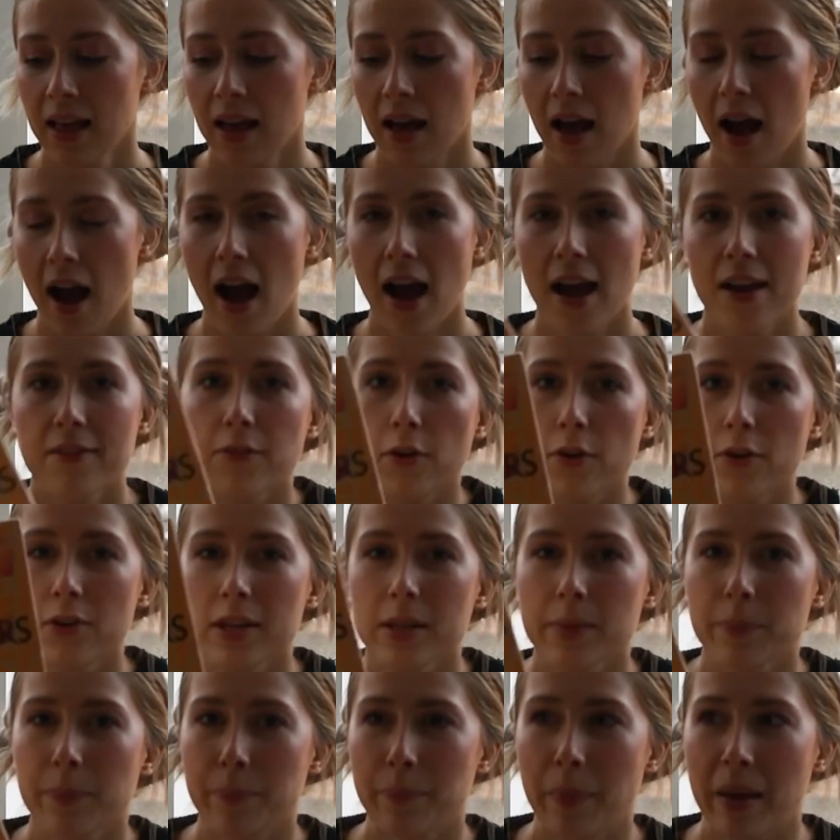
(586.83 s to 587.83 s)
I've
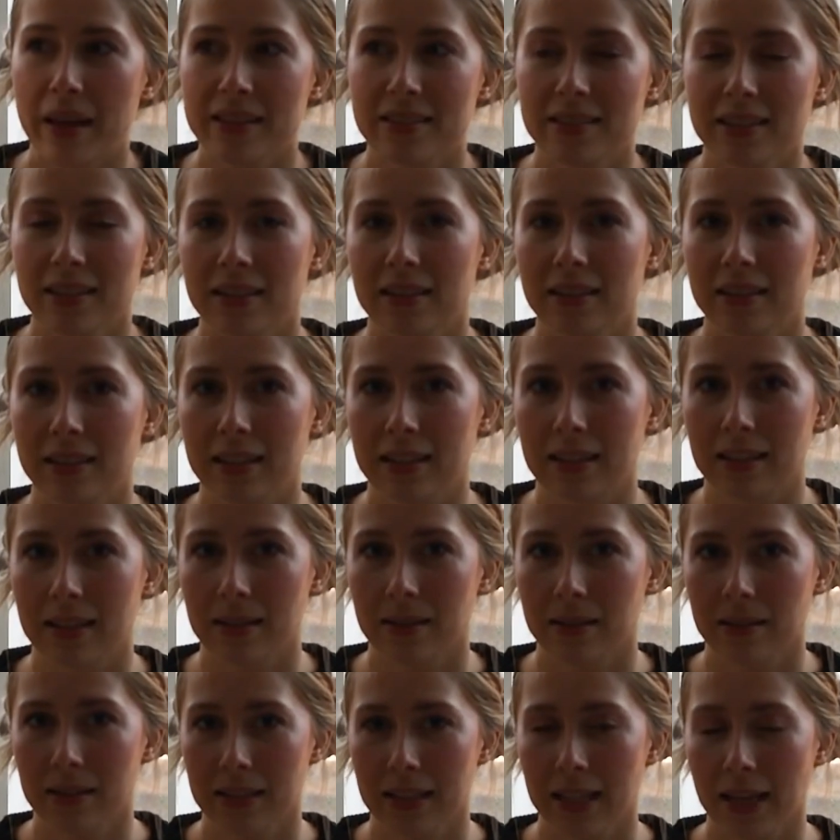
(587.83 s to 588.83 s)
already basically
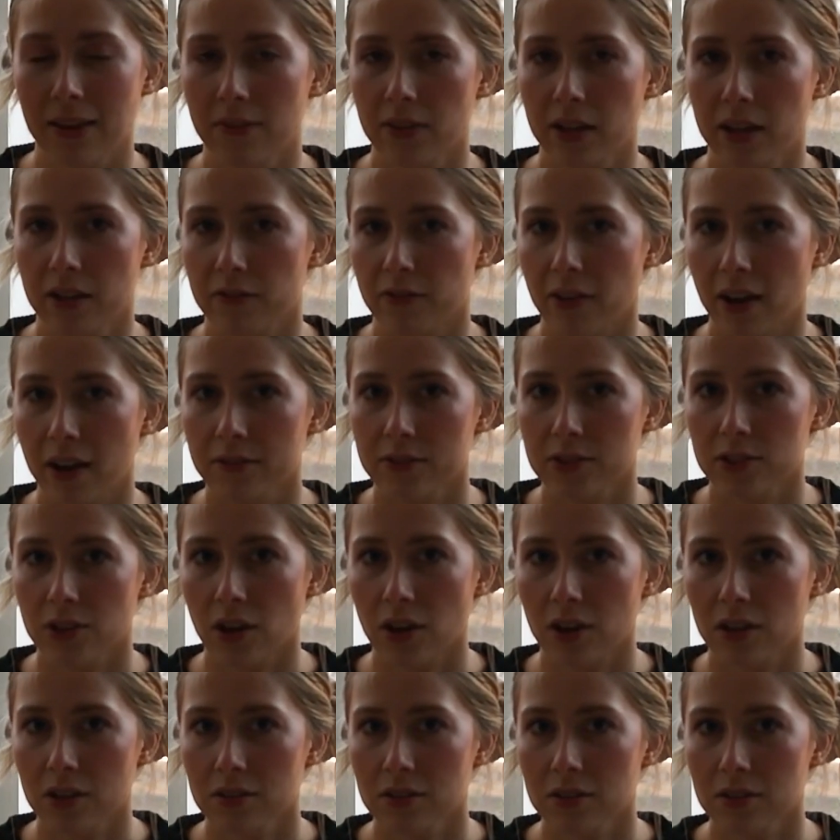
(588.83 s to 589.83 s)
given it 5
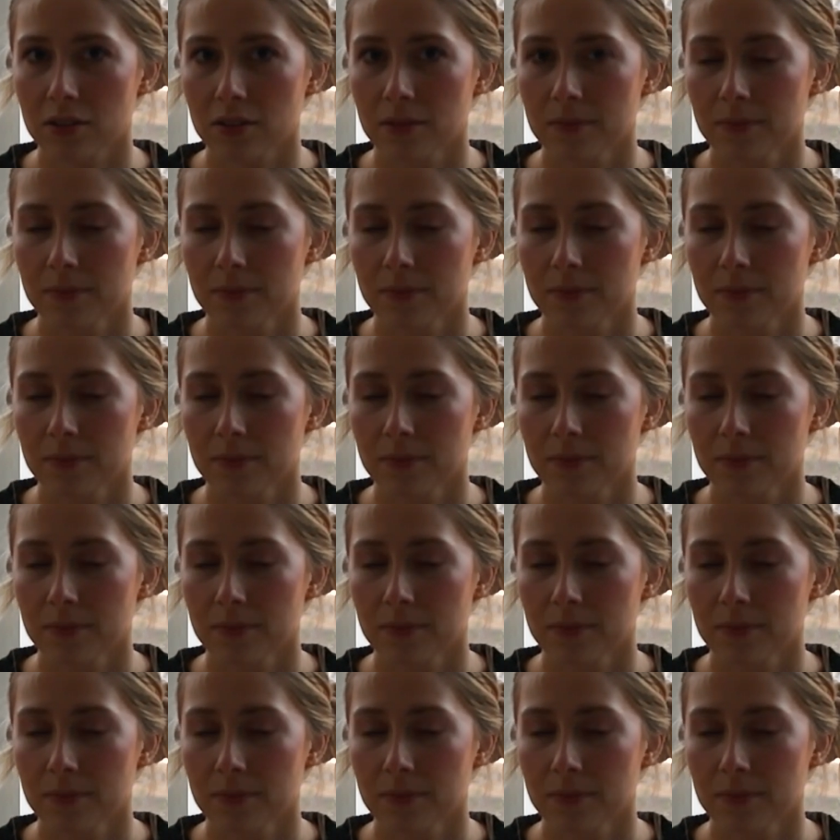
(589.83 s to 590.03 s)
stars. I'm